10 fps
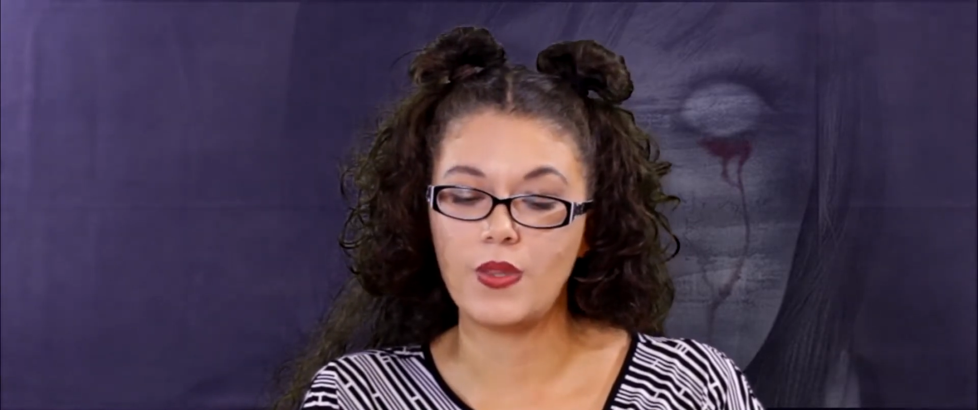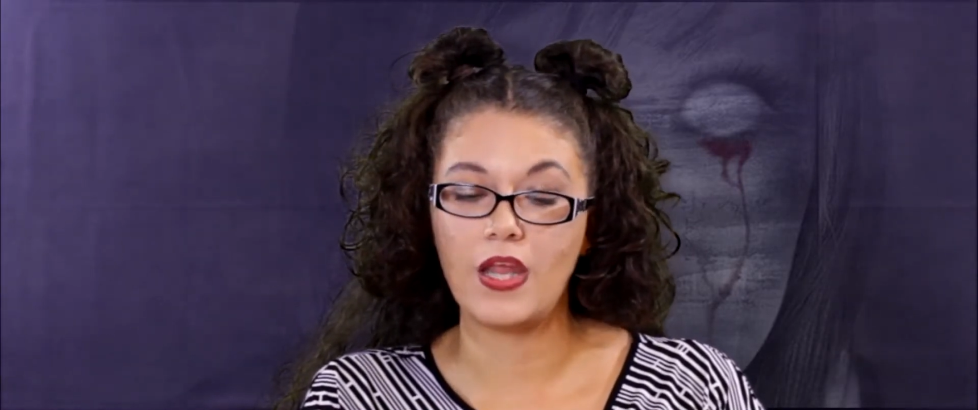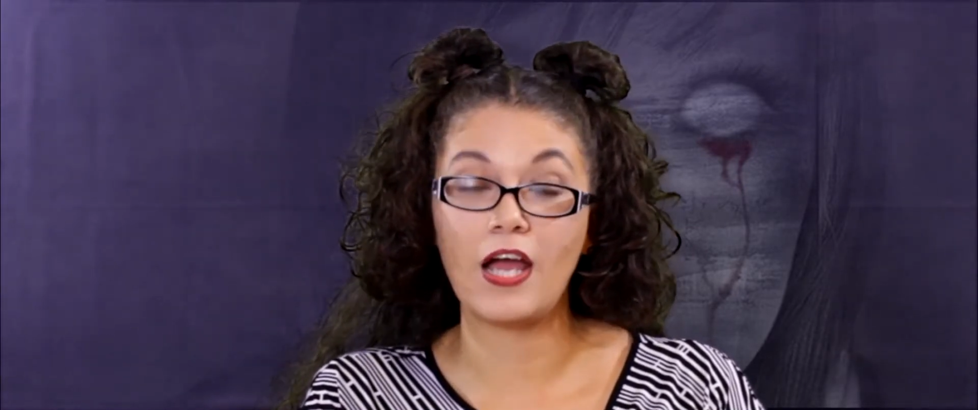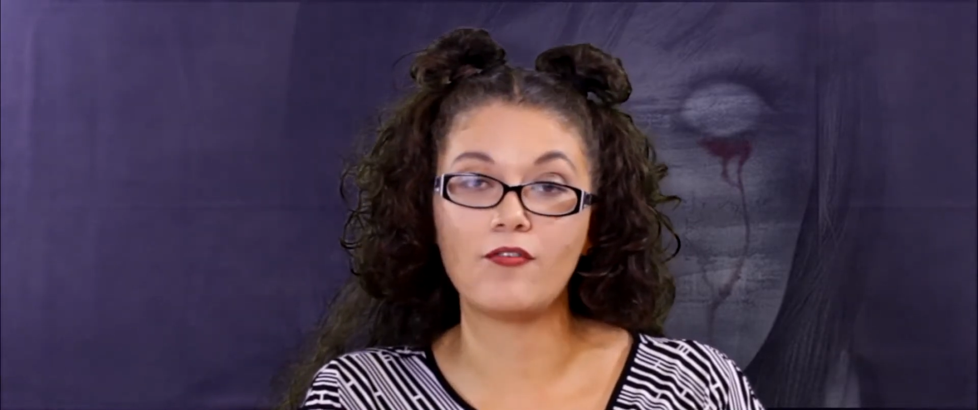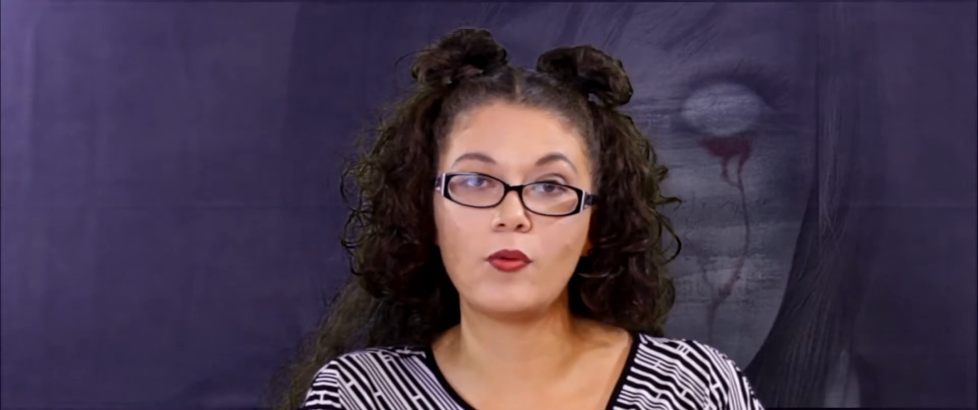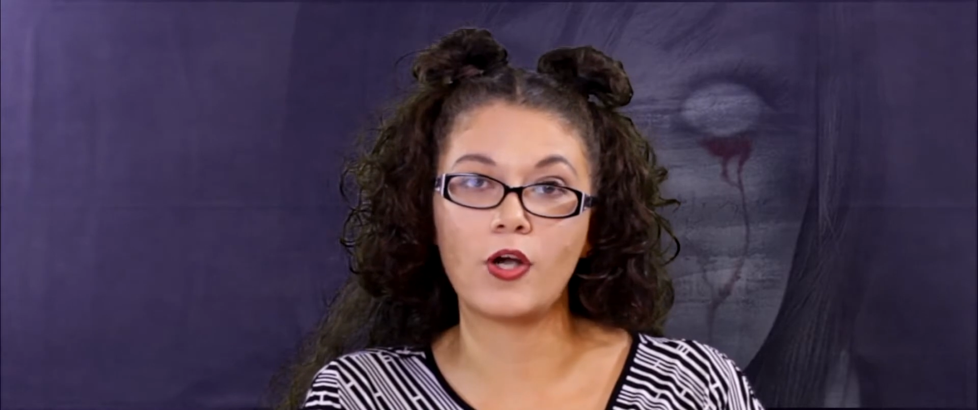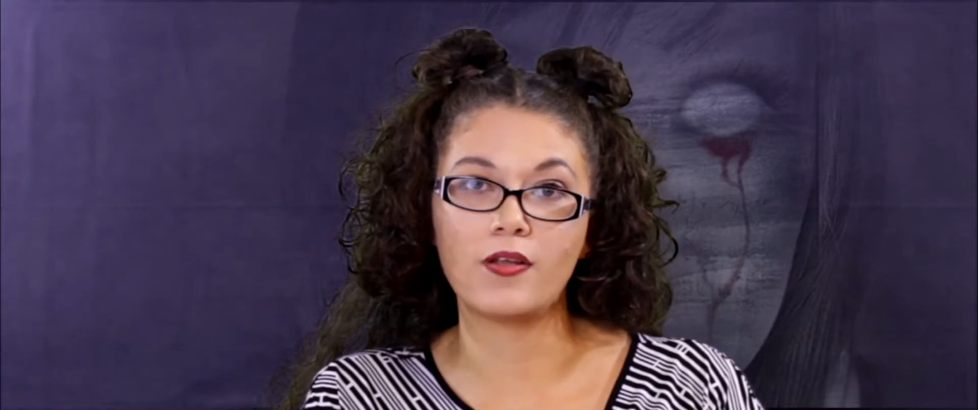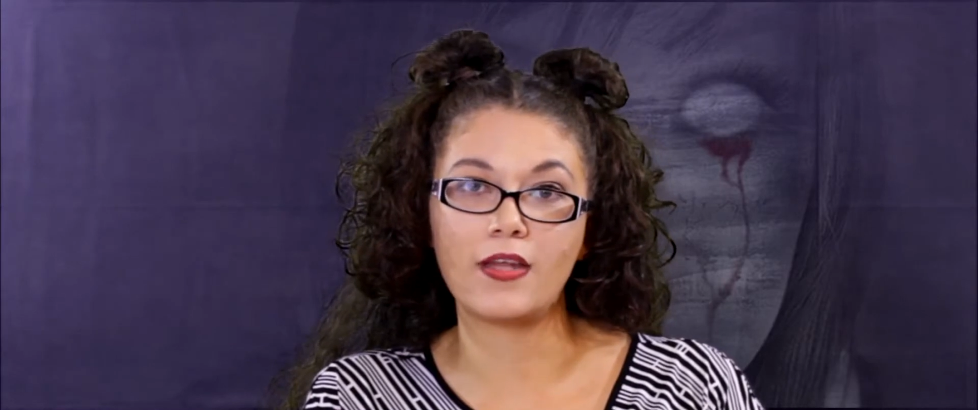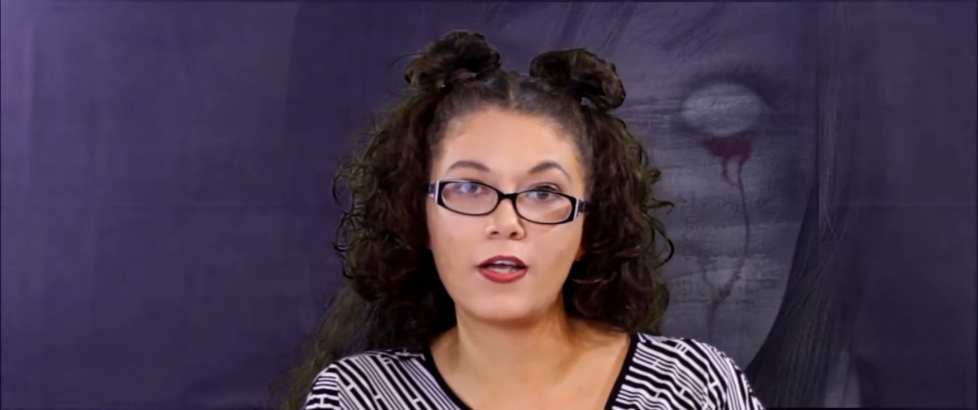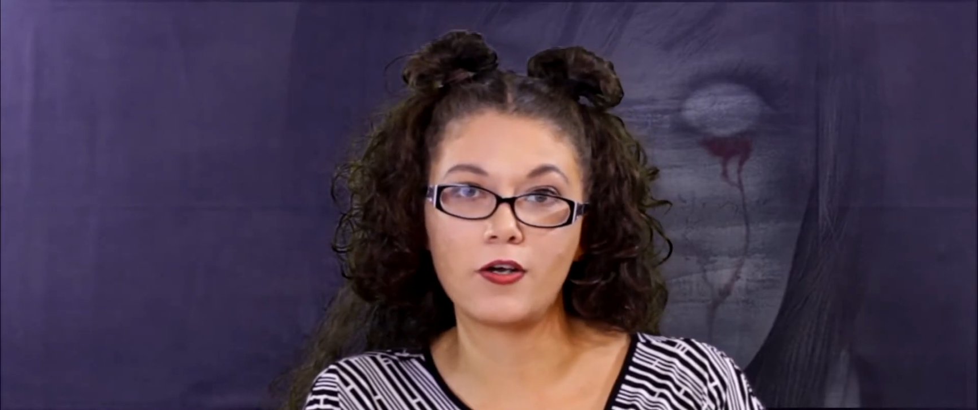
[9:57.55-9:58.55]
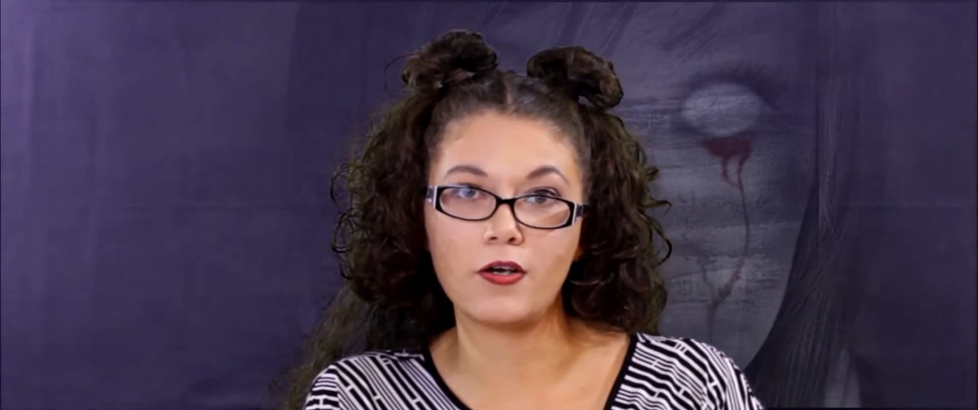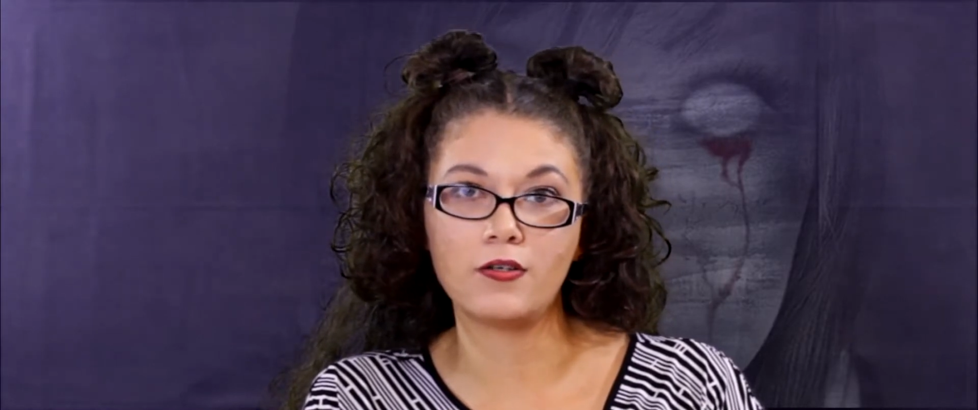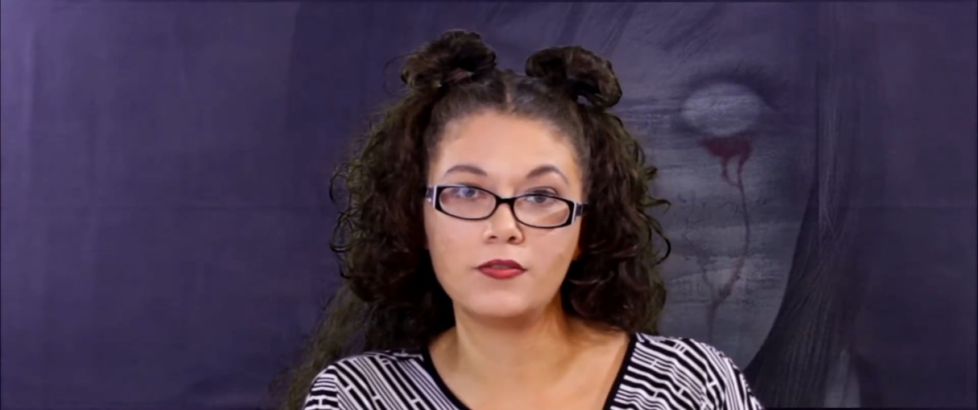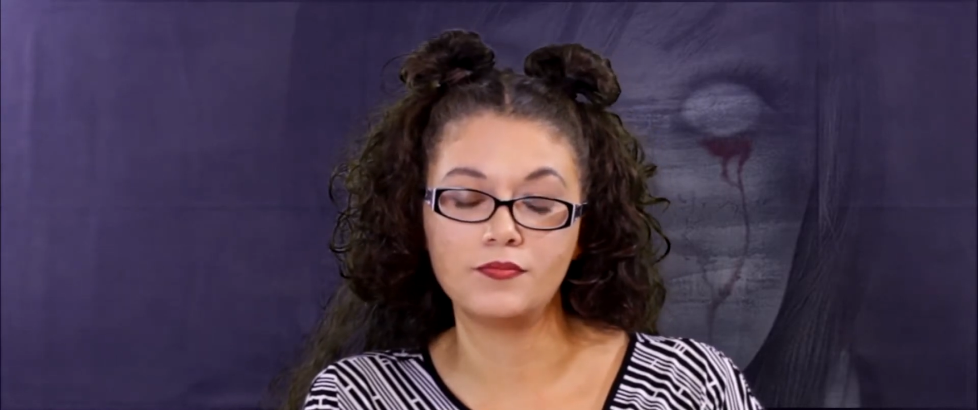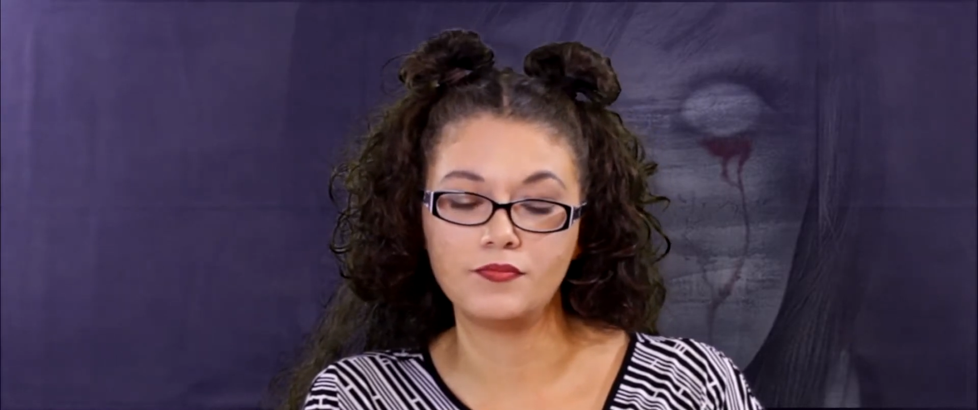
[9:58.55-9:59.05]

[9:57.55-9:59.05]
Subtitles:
Have you hurt that girl?